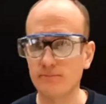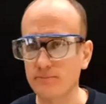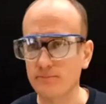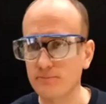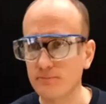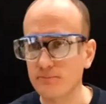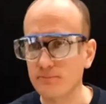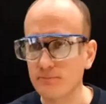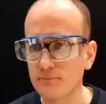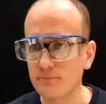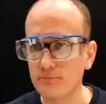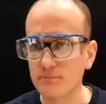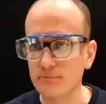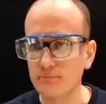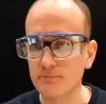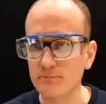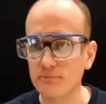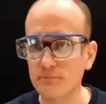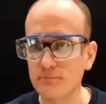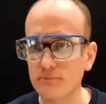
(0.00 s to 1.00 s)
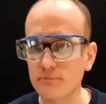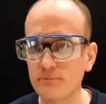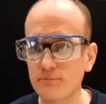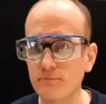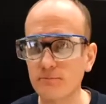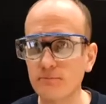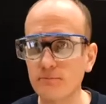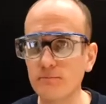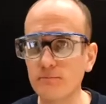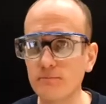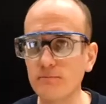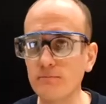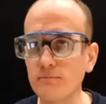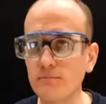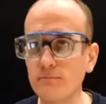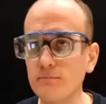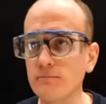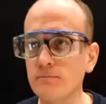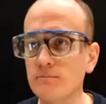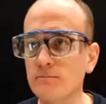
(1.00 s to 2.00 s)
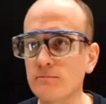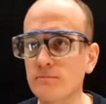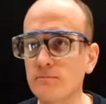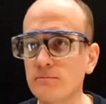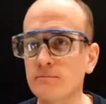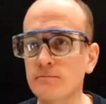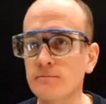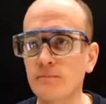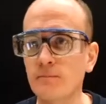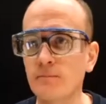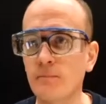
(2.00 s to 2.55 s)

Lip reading: [no speech]